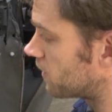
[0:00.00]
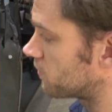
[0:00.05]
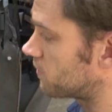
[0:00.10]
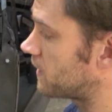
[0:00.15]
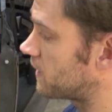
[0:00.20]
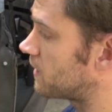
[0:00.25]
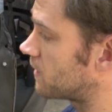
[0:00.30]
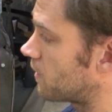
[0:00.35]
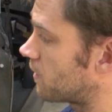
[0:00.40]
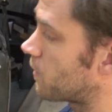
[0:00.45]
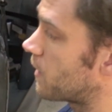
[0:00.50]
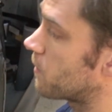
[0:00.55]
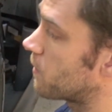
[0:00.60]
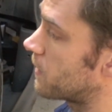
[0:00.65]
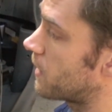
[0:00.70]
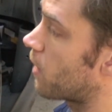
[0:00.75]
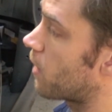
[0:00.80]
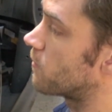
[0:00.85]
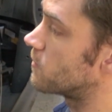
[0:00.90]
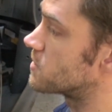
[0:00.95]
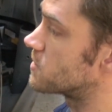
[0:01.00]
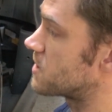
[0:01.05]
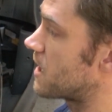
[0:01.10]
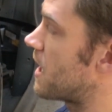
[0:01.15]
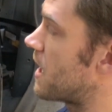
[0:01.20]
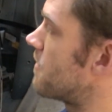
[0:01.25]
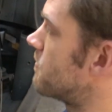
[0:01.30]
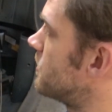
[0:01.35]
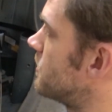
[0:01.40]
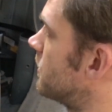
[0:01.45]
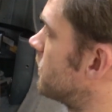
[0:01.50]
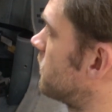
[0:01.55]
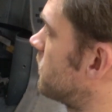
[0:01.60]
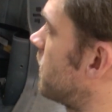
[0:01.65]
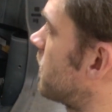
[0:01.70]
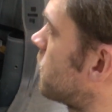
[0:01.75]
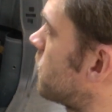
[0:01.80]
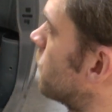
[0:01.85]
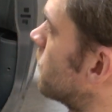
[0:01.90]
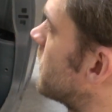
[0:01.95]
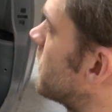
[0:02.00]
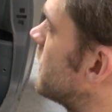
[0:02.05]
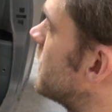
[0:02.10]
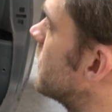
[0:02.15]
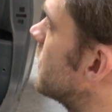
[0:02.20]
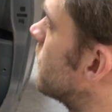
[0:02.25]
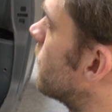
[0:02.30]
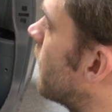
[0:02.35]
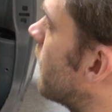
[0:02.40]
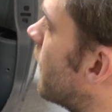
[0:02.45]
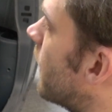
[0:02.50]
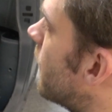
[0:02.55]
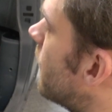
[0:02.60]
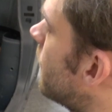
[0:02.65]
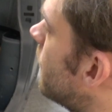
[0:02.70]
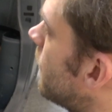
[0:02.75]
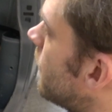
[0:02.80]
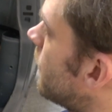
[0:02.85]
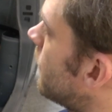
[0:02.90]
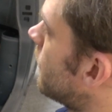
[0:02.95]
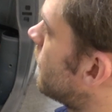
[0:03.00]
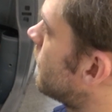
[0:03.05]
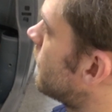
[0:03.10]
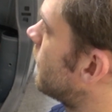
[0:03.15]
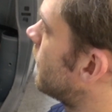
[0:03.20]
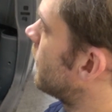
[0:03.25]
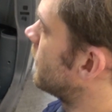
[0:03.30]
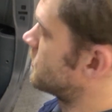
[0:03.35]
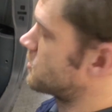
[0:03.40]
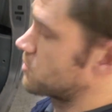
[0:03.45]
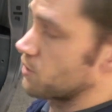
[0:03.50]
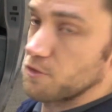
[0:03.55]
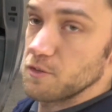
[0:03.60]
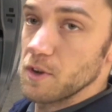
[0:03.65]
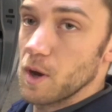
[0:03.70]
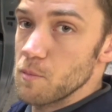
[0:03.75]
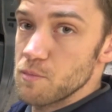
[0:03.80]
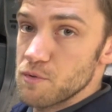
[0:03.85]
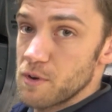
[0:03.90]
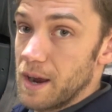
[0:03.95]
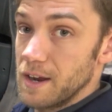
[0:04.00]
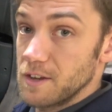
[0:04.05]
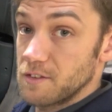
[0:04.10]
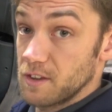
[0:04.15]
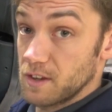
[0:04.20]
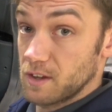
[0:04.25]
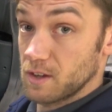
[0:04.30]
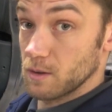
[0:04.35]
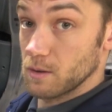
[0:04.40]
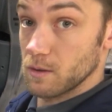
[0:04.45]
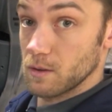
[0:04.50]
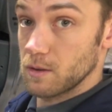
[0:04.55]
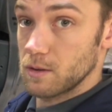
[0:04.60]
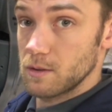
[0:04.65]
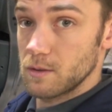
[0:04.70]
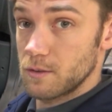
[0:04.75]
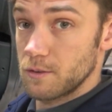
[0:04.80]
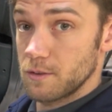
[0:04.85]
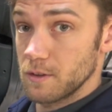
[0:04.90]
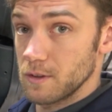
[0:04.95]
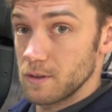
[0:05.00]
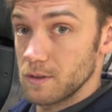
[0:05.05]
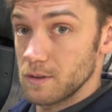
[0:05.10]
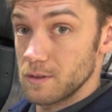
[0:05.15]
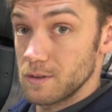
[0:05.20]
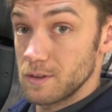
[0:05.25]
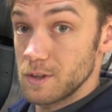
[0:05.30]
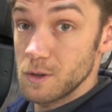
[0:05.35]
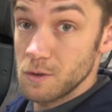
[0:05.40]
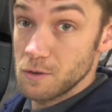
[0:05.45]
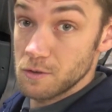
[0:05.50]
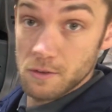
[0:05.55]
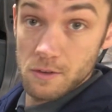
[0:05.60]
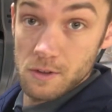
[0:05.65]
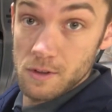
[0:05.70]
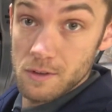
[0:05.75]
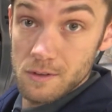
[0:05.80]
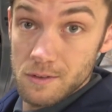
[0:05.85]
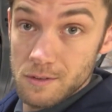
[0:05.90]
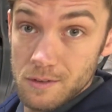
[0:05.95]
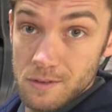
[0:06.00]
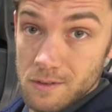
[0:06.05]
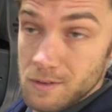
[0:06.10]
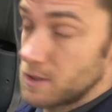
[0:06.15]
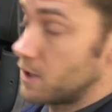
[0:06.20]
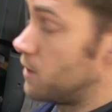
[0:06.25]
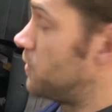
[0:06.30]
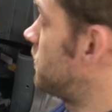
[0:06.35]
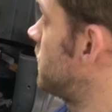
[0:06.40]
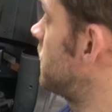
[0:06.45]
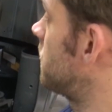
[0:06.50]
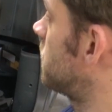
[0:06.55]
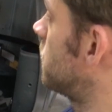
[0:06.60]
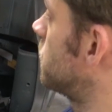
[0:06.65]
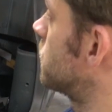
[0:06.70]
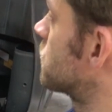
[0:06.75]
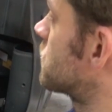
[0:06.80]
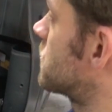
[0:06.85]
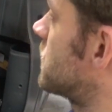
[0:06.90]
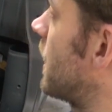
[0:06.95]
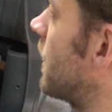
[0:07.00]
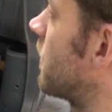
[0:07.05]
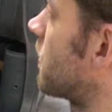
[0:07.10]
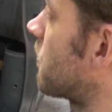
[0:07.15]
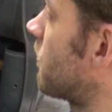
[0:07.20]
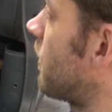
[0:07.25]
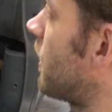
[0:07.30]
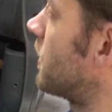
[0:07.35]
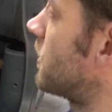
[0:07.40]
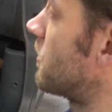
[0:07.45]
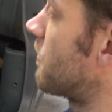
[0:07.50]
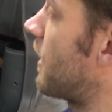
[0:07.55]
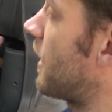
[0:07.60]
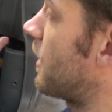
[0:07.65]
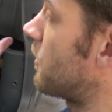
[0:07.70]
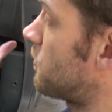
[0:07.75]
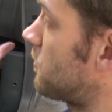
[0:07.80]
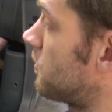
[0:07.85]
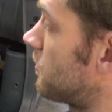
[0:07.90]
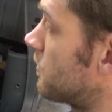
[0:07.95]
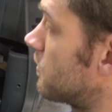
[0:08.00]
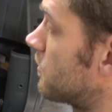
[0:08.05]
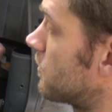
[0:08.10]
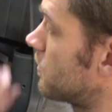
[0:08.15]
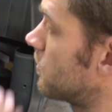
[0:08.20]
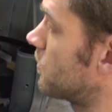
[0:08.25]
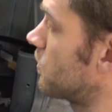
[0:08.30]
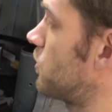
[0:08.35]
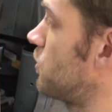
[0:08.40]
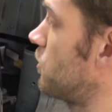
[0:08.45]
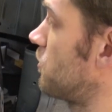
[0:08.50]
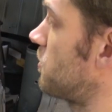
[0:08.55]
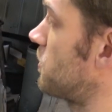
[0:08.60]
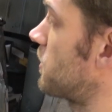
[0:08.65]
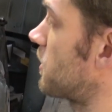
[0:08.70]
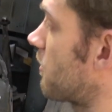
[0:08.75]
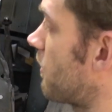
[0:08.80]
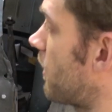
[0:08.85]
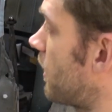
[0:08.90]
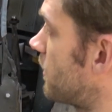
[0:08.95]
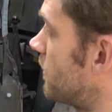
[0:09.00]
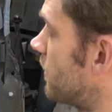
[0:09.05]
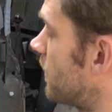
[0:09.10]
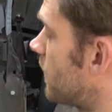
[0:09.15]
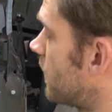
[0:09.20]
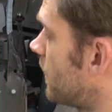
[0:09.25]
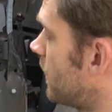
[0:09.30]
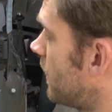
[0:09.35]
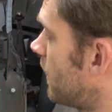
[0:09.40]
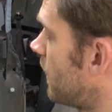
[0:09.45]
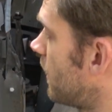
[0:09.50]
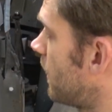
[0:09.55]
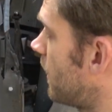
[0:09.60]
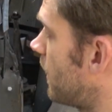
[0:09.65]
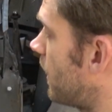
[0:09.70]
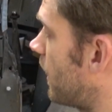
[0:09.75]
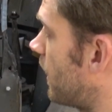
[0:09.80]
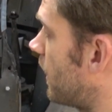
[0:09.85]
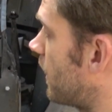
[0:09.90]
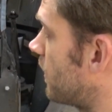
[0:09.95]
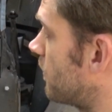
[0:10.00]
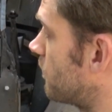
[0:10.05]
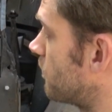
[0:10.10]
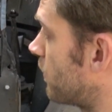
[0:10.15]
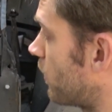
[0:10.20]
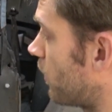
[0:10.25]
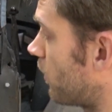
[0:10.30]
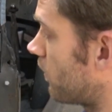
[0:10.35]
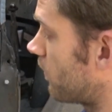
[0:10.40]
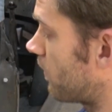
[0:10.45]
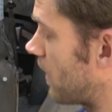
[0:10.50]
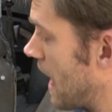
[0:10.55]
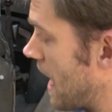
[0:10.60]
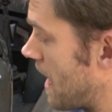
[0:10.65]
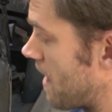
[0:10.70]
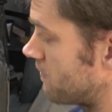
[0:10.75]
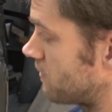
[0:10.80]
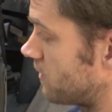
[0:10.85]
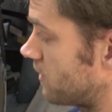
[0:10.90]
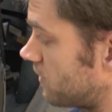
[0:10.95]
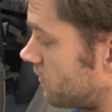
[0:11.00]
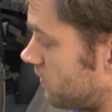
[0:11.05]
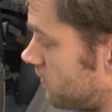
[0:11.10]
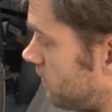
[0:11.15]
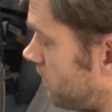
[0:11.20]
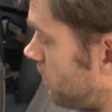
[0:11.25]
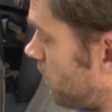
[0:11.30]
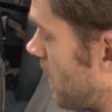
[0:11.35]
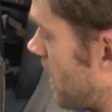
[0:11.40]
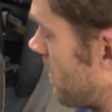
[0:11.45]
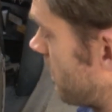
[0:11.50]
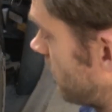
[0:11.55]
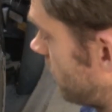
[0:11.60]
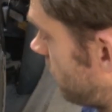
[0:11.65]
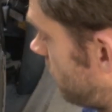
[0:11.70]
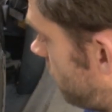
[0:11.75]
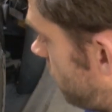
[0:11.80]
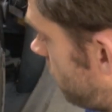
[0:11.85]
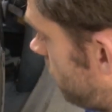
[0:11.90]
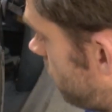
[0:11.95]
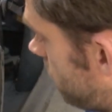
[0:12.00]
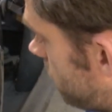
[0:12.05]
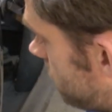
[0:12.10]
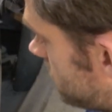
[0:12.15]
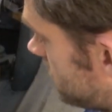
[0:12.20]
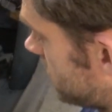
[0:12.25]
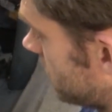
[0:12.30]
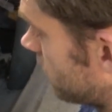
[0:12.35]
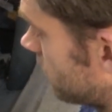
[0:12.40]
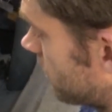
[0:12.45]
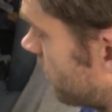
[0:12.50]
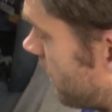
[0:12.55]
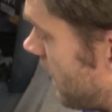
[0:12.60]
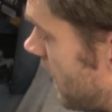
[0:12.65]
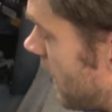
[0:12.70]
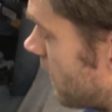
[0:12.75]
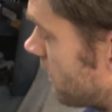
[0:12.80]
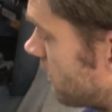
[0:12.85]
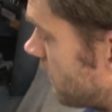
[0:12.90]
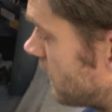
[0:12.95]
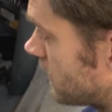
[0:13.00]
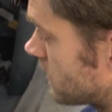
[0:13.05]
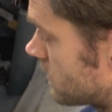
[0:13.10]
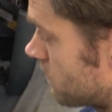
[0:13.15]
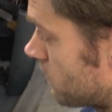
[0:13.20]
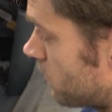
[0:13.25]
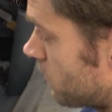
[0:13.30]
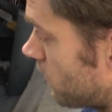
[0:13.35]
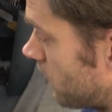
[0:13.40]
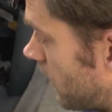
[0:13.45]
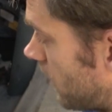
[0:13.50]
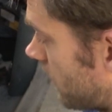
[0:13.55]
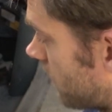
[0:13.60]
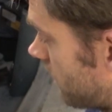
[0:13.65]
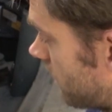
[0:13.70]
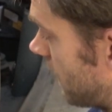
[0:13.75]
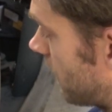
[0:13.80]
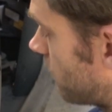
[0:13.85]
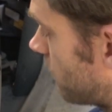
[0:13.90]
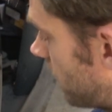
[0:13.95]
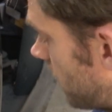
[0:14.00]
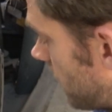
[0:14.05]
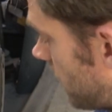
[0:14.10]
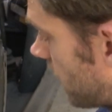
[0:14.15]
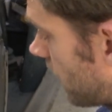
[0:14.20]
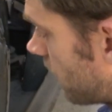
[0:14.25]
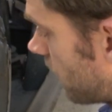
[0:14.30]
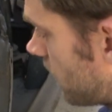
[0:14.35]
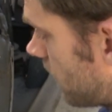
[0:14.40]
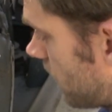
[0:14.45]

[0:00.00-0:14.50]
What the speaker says: I mean, there will be obvious areas like up here where it's just not practical to use it, so we'll just get the grinder out and cut it with the grinder. But areas where it's still fairly reasonable, like around here,